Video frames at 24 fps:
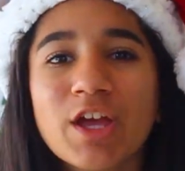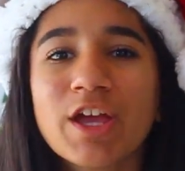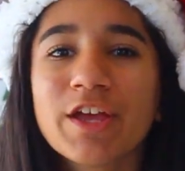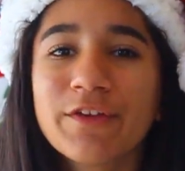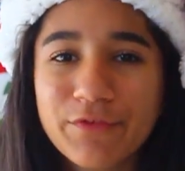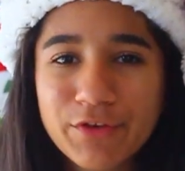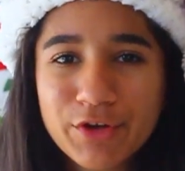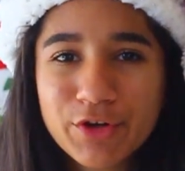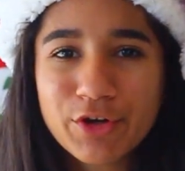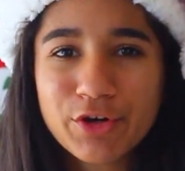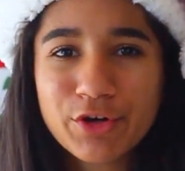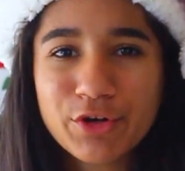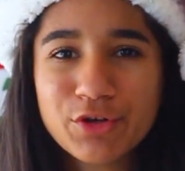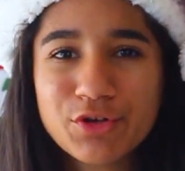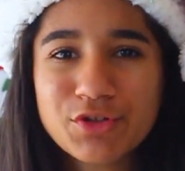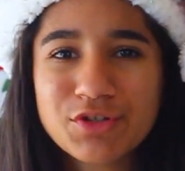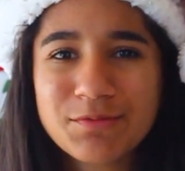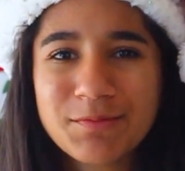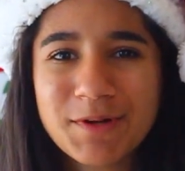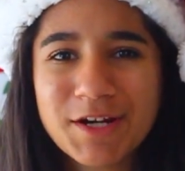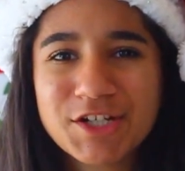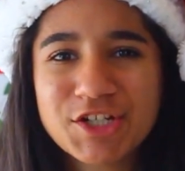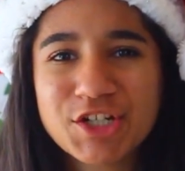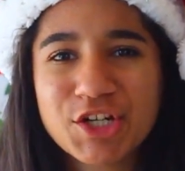If you're new
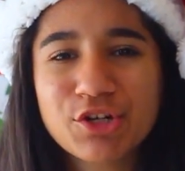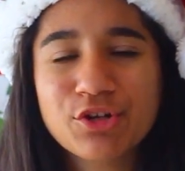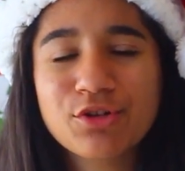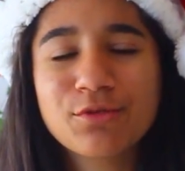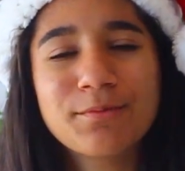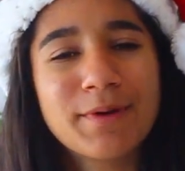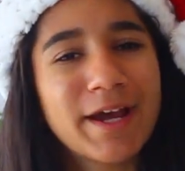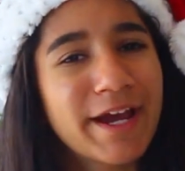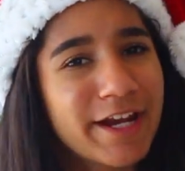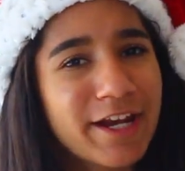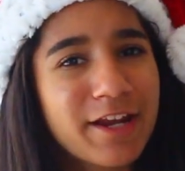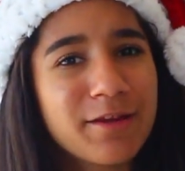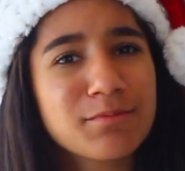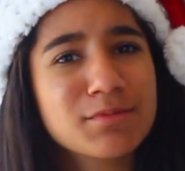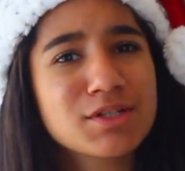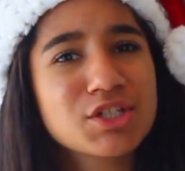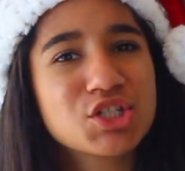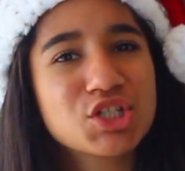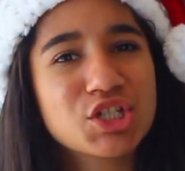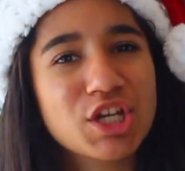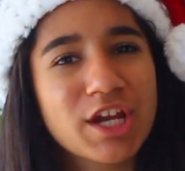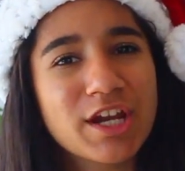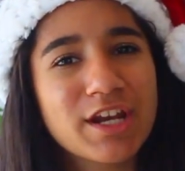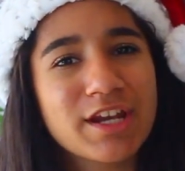to my channel, my name
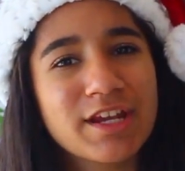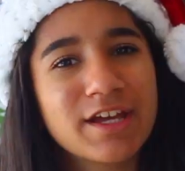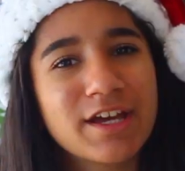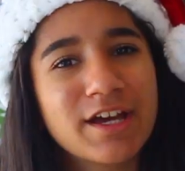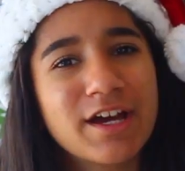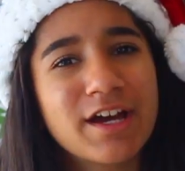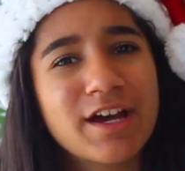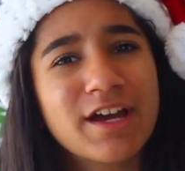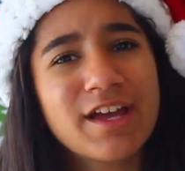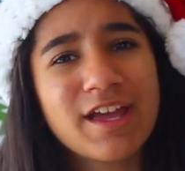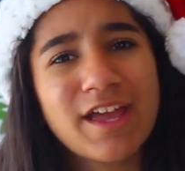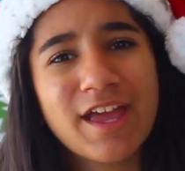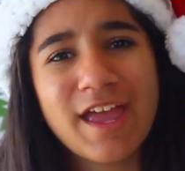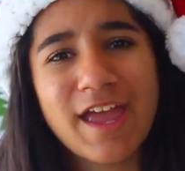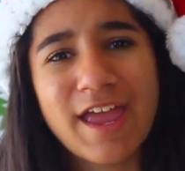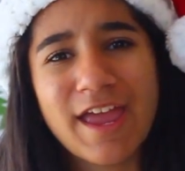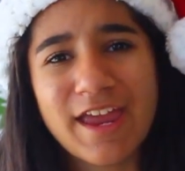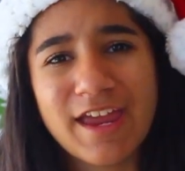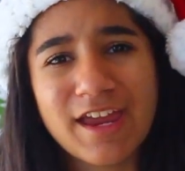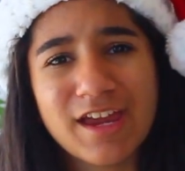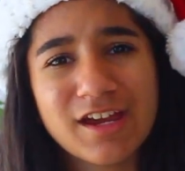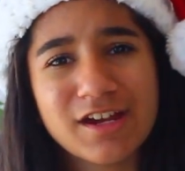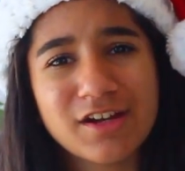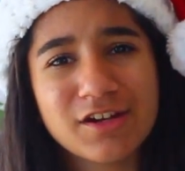is Jaedia
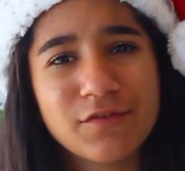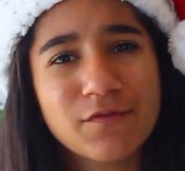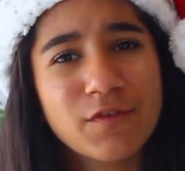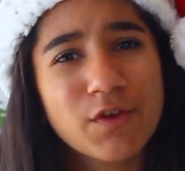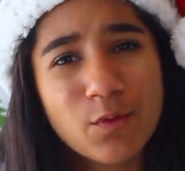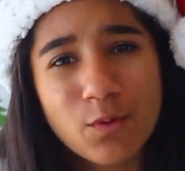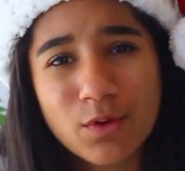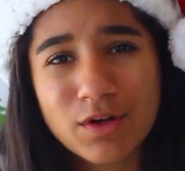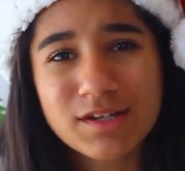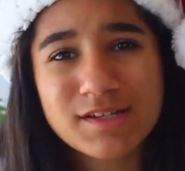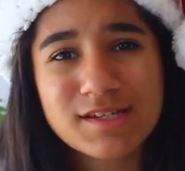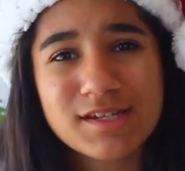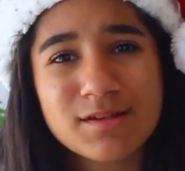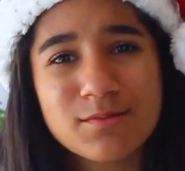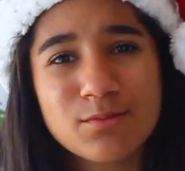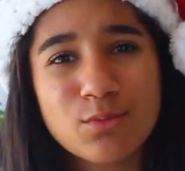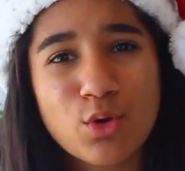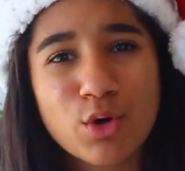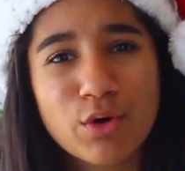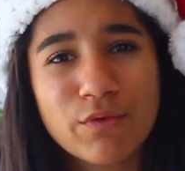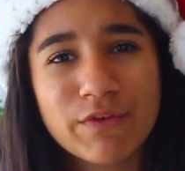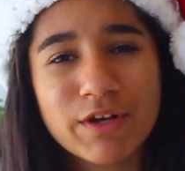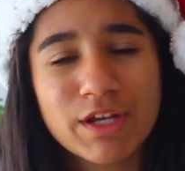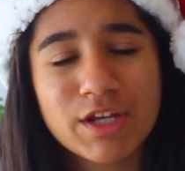and if you want to see
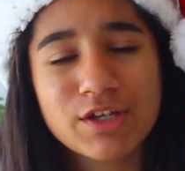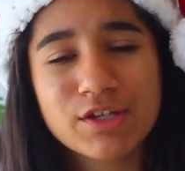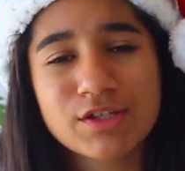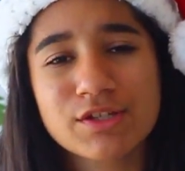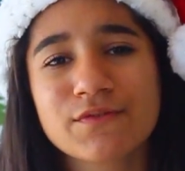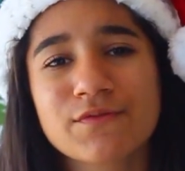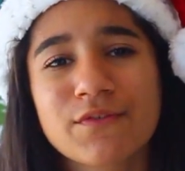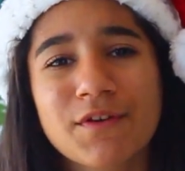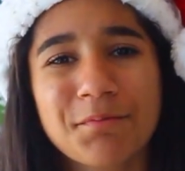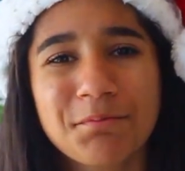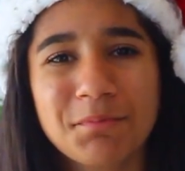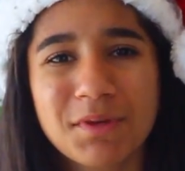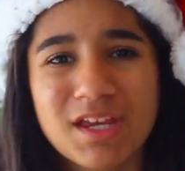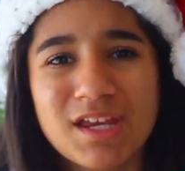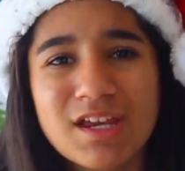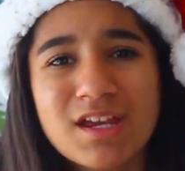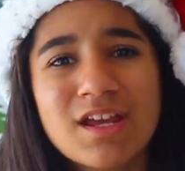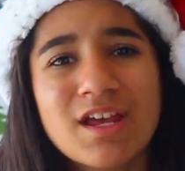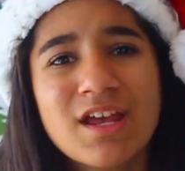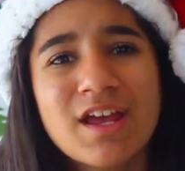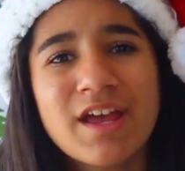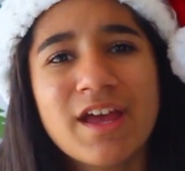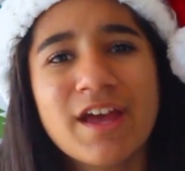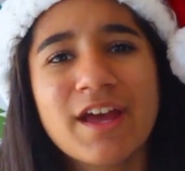more videos from me,
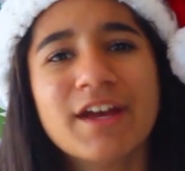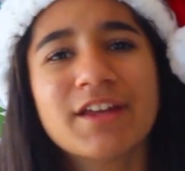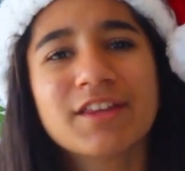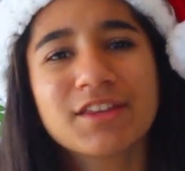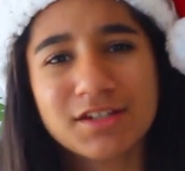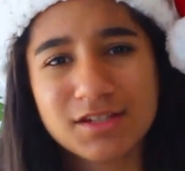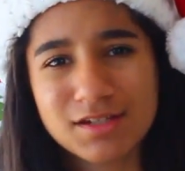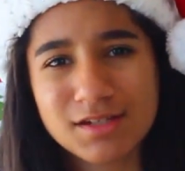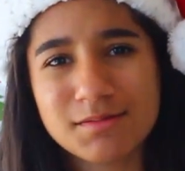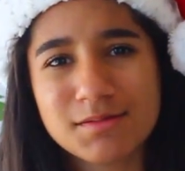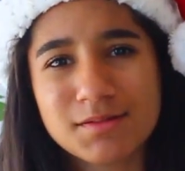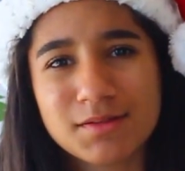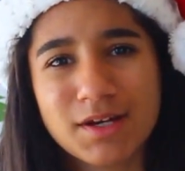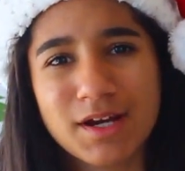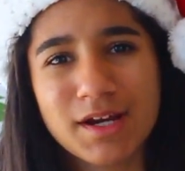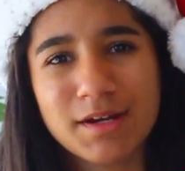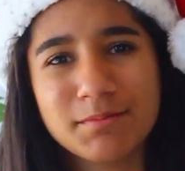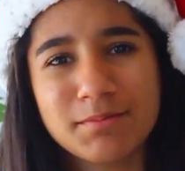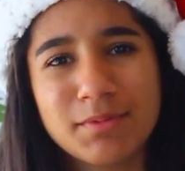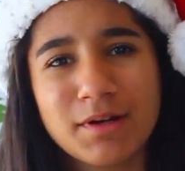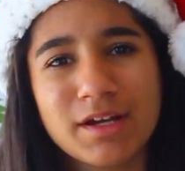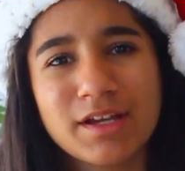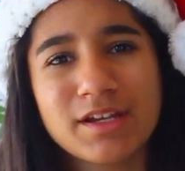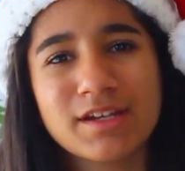hit the
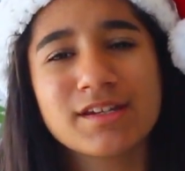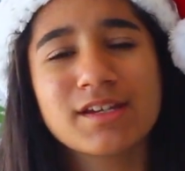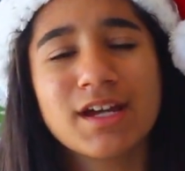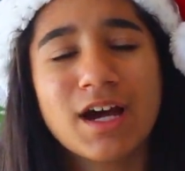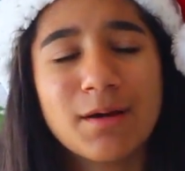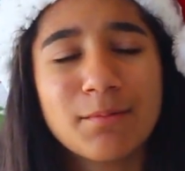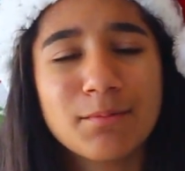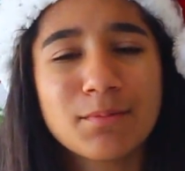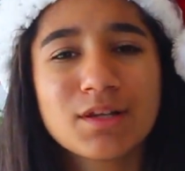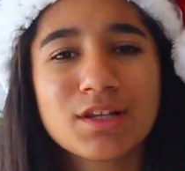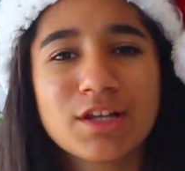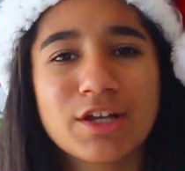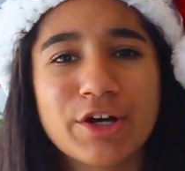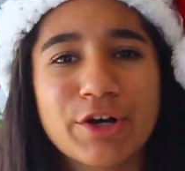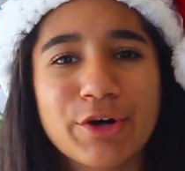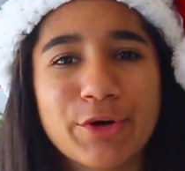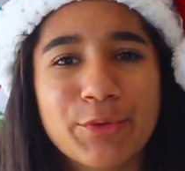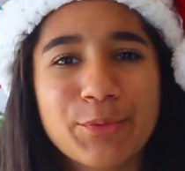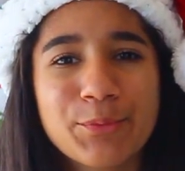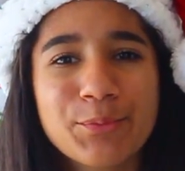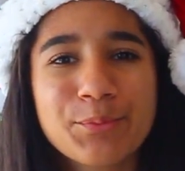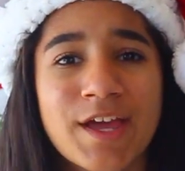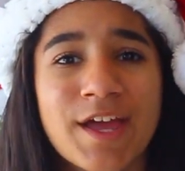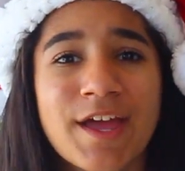subscribe button down
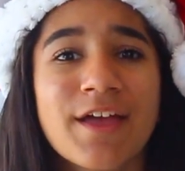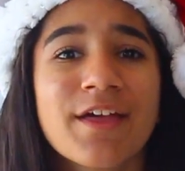below.